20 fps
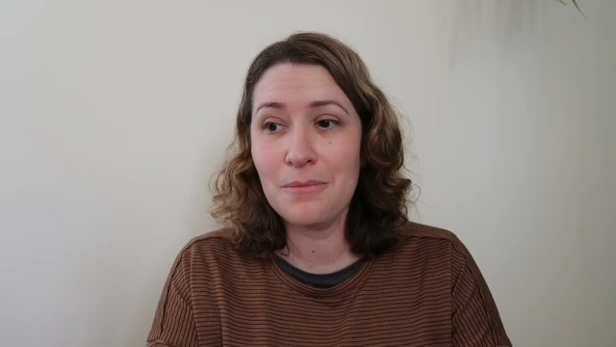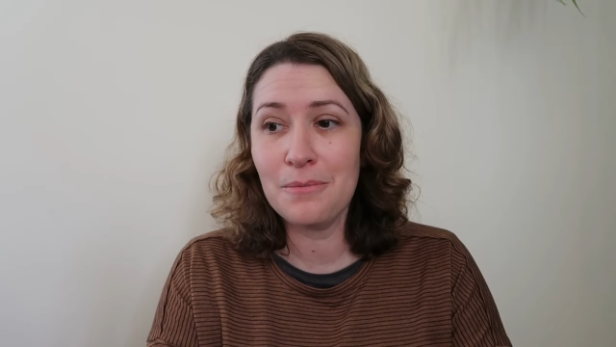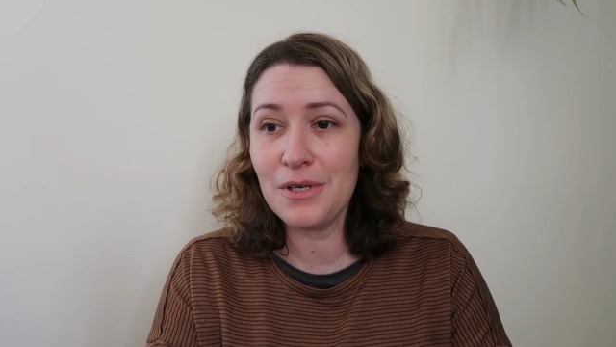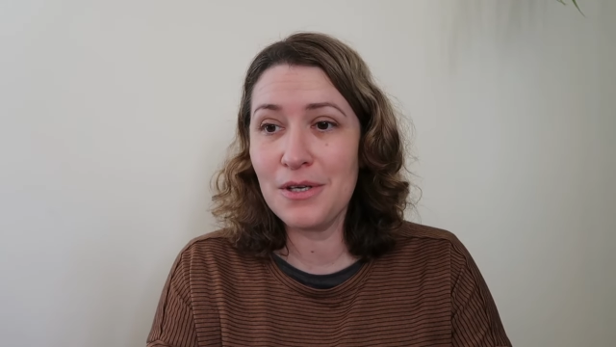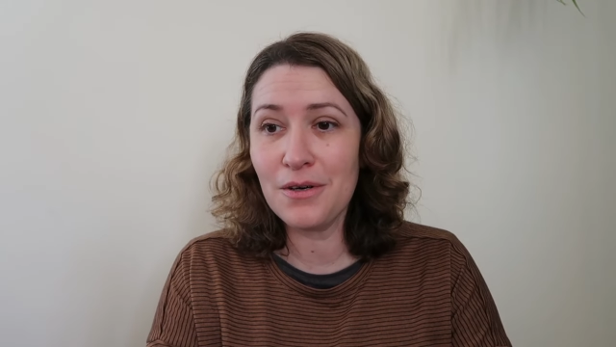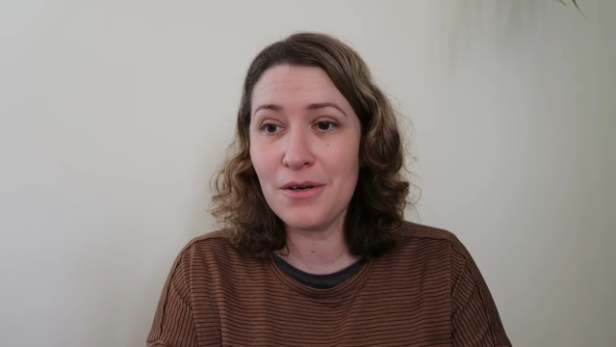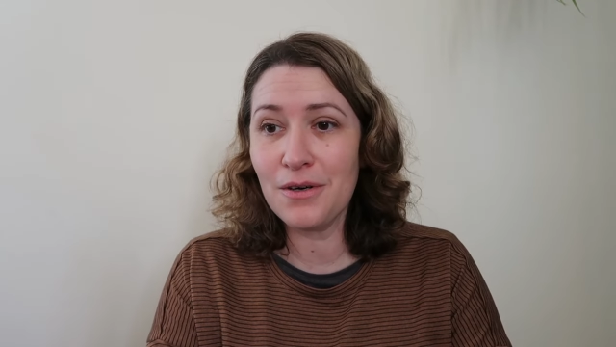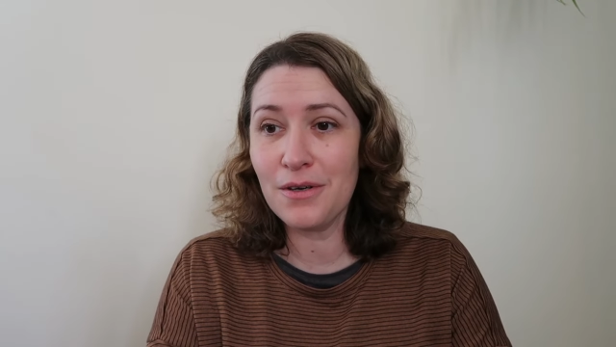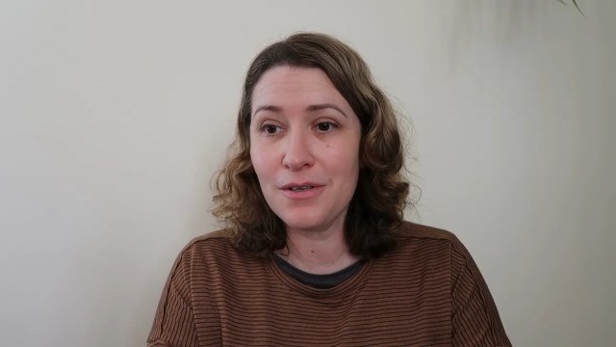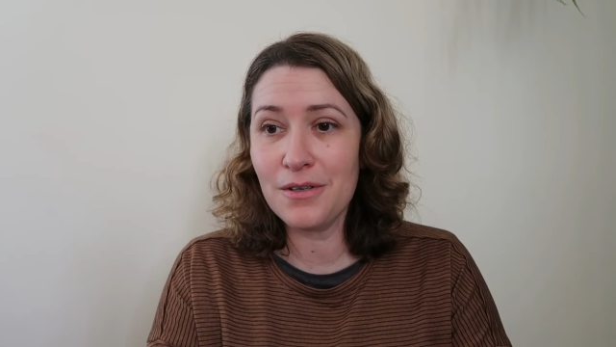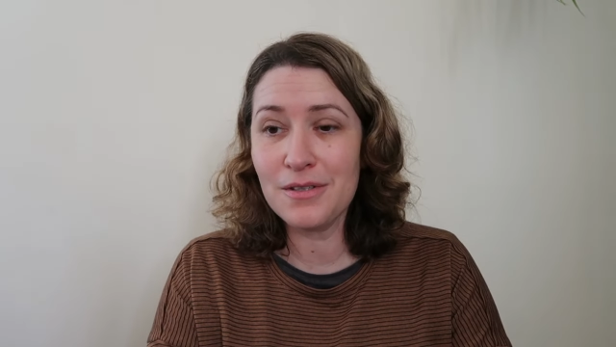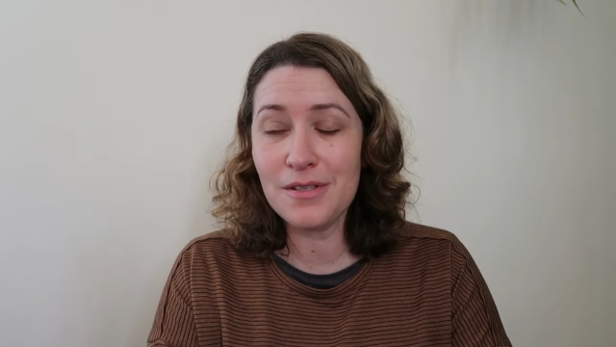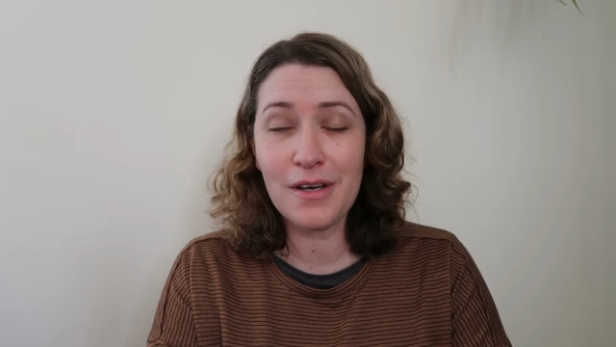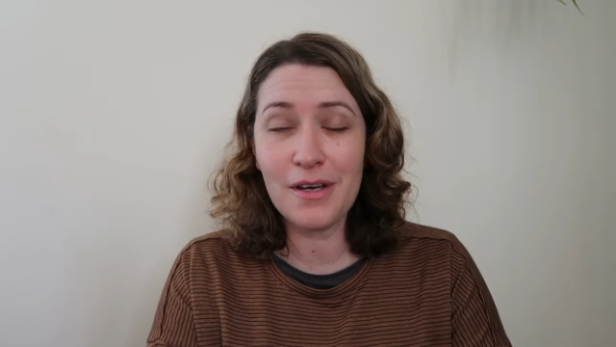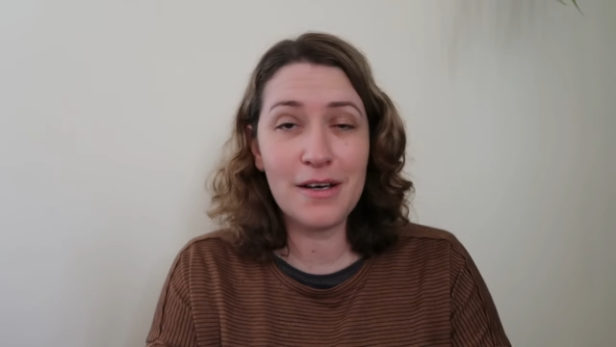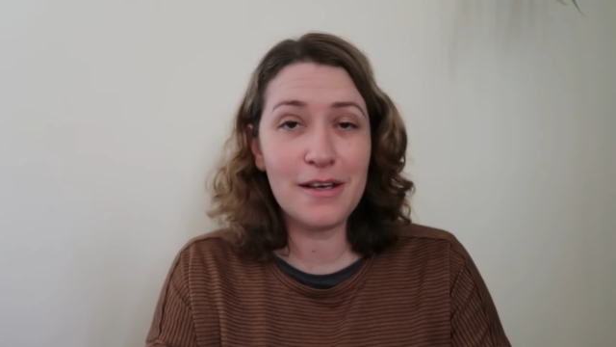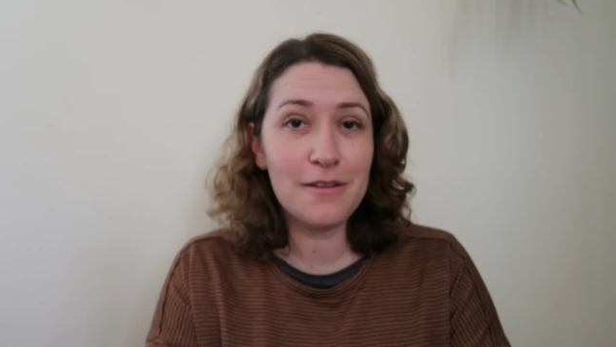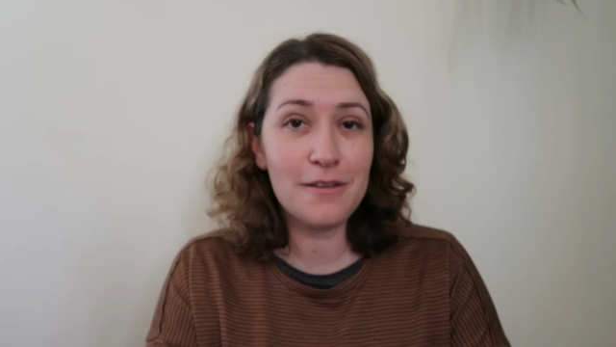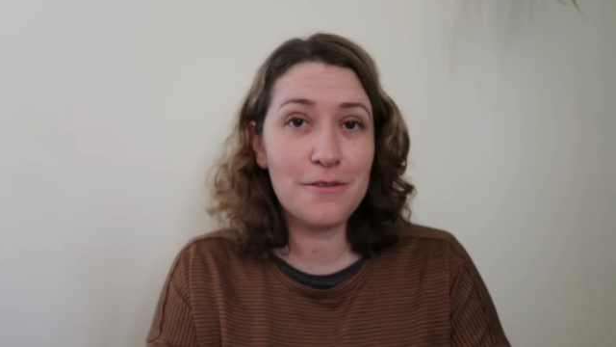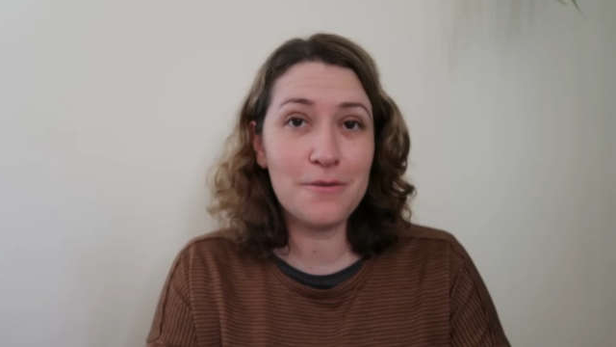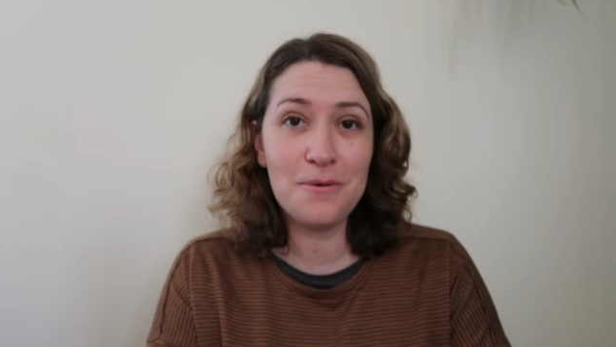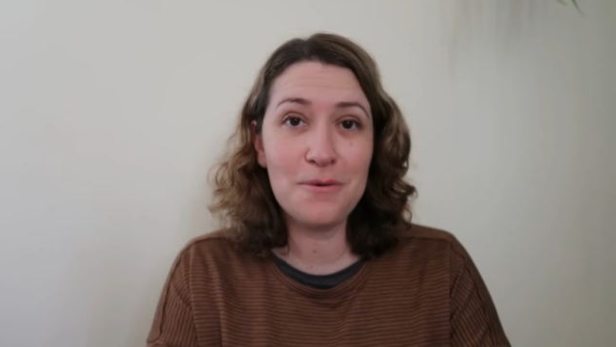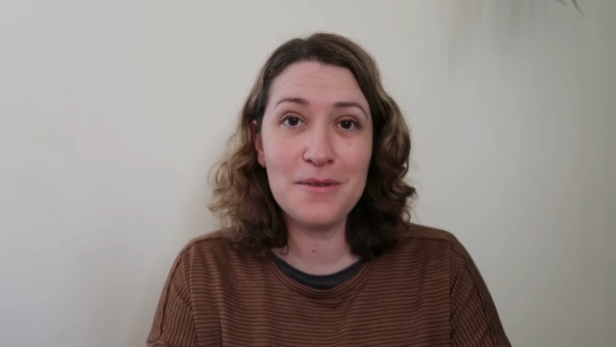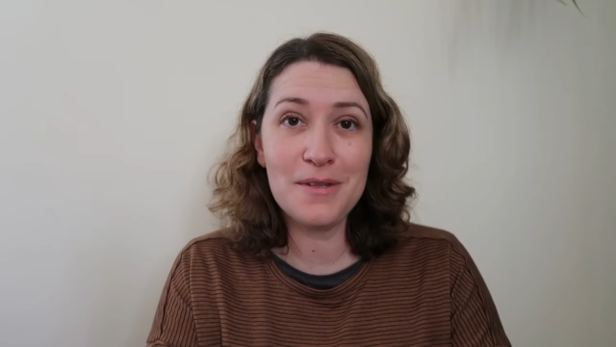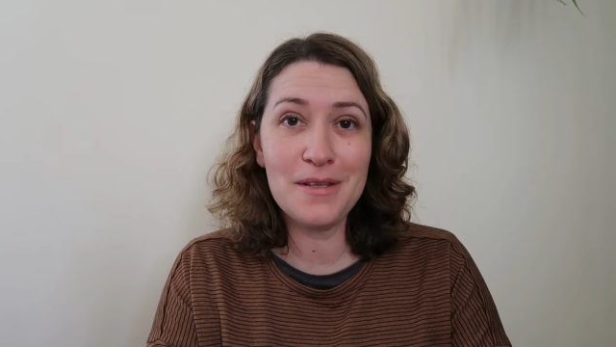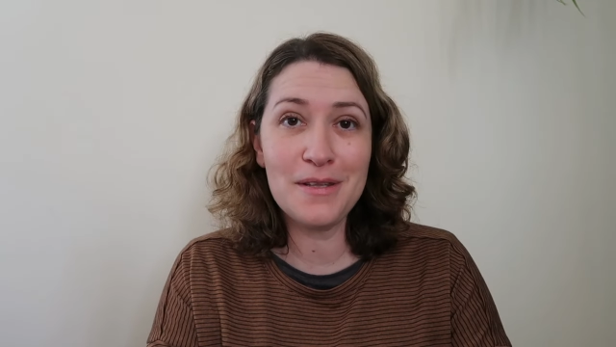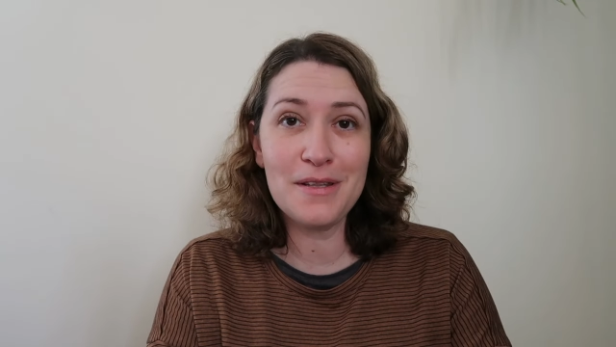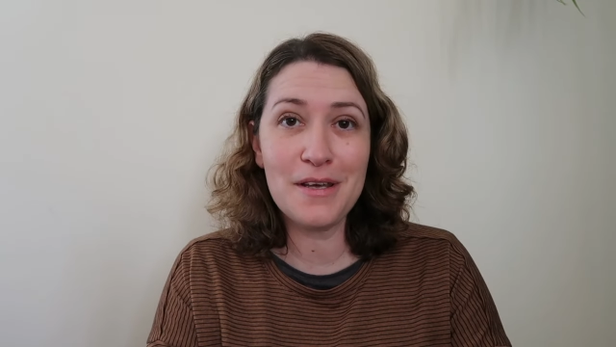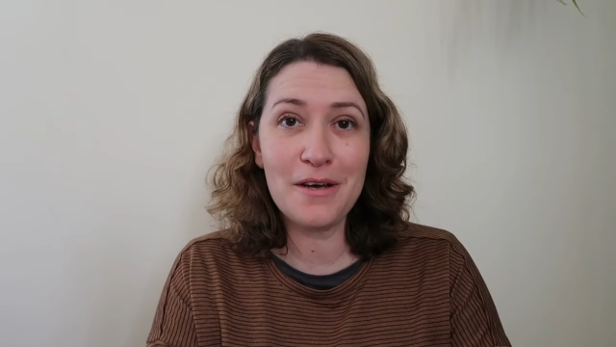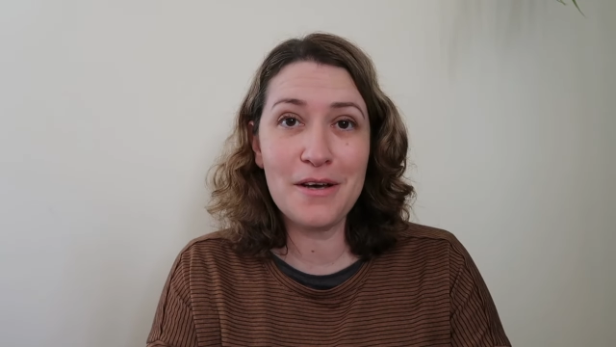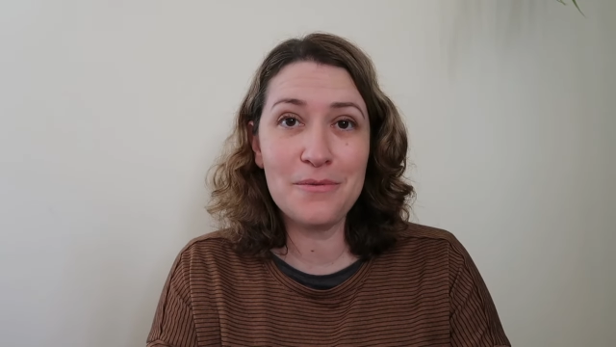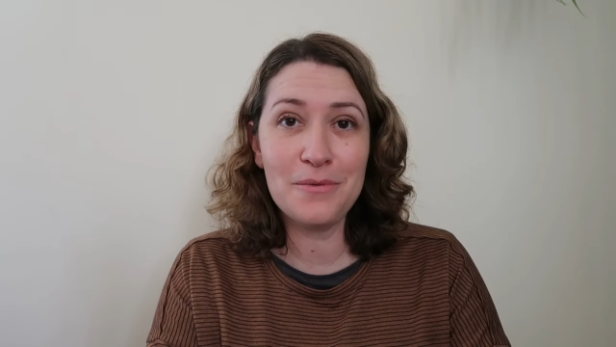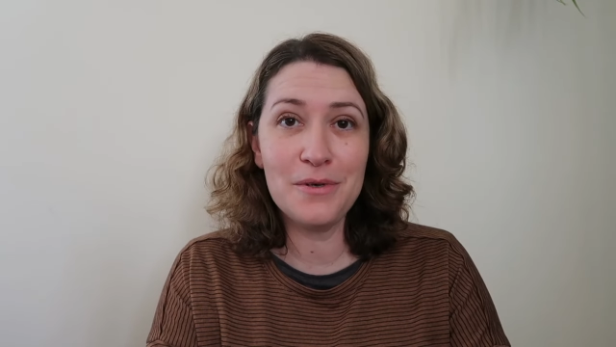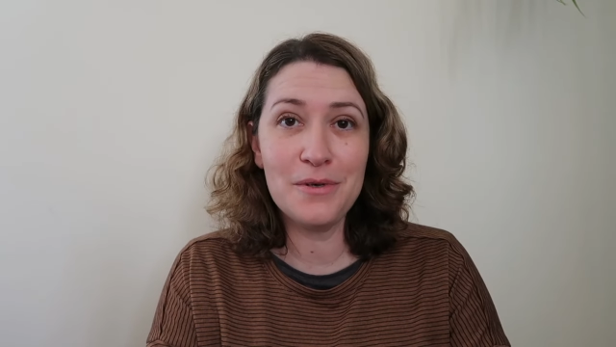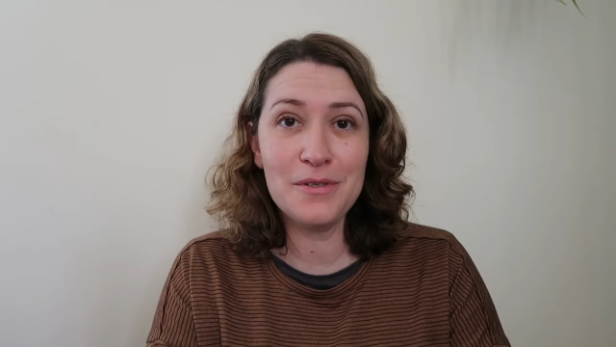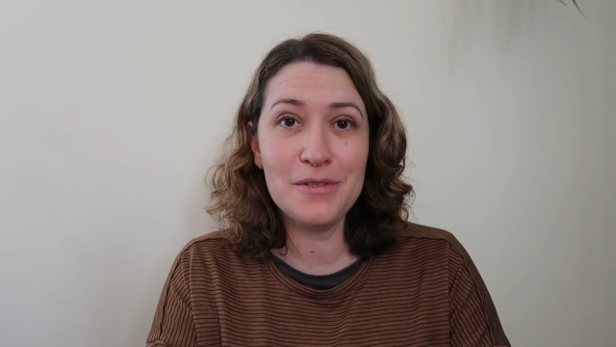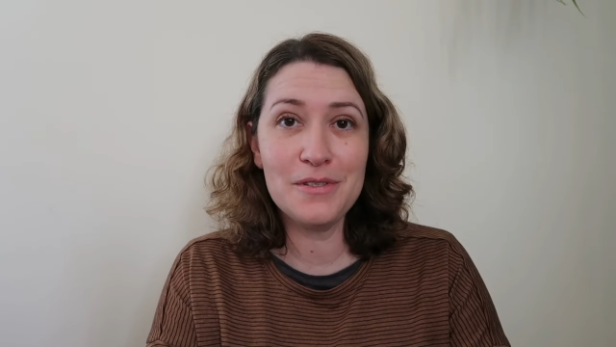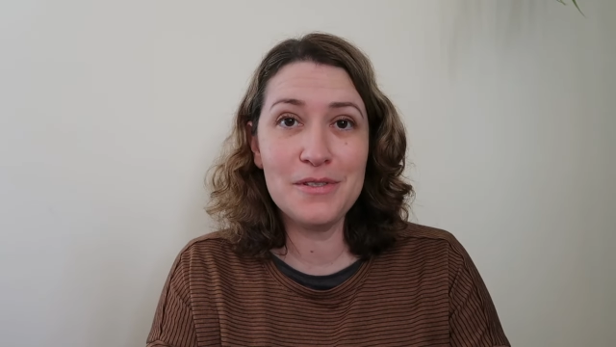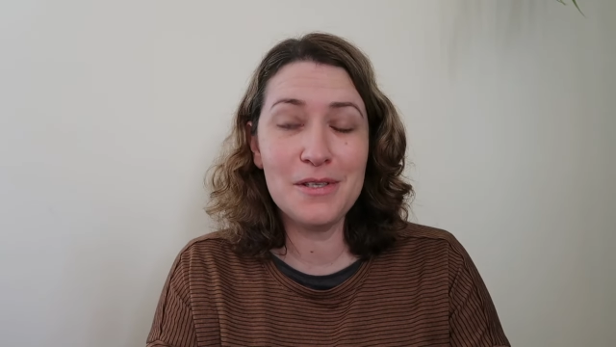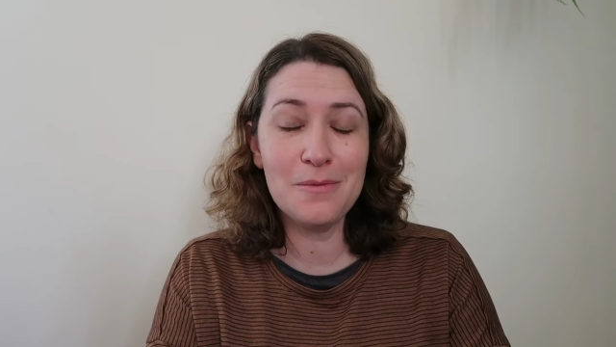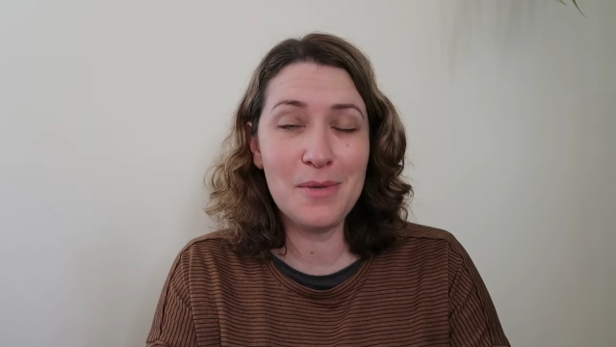because I thought that that was